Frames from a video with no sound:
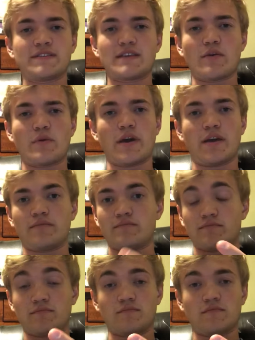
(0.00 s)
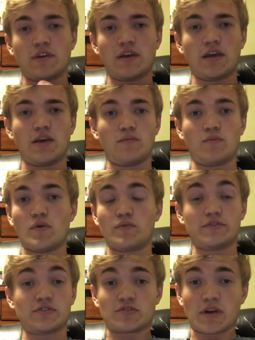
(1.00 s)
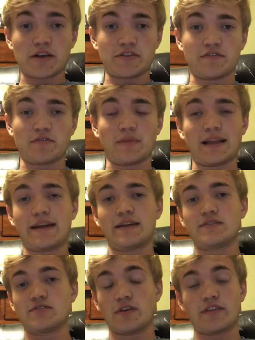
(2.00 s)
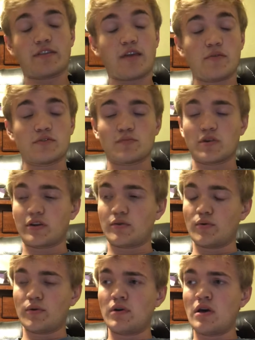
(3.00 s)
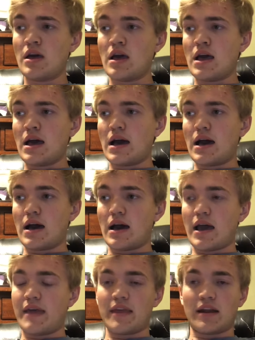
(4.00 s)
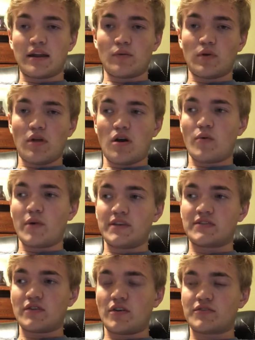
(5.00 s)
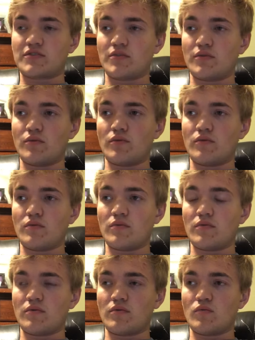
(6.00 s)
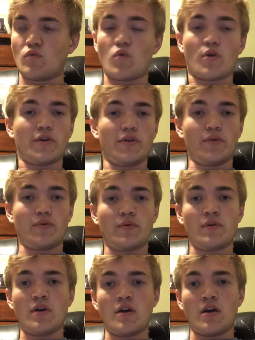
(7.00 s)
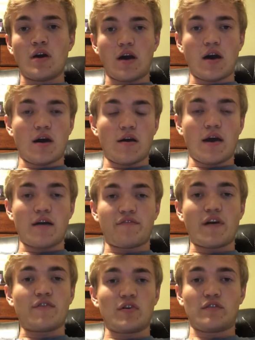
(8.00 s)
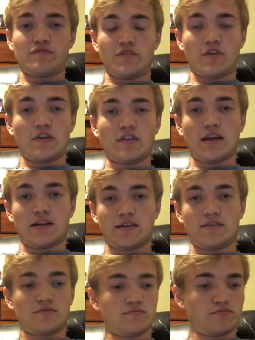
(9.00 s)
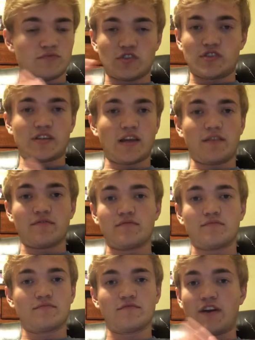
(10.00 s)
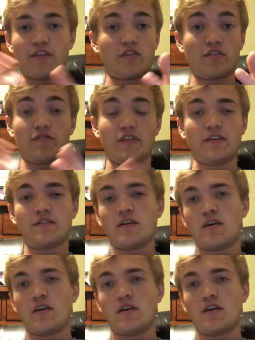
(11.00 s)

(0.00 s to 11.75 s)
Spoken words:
That way it won't distract you from landing, so I think that was pretty cool. And then it will always also warn you at 500 foot on landing. It'll just state 500 feet.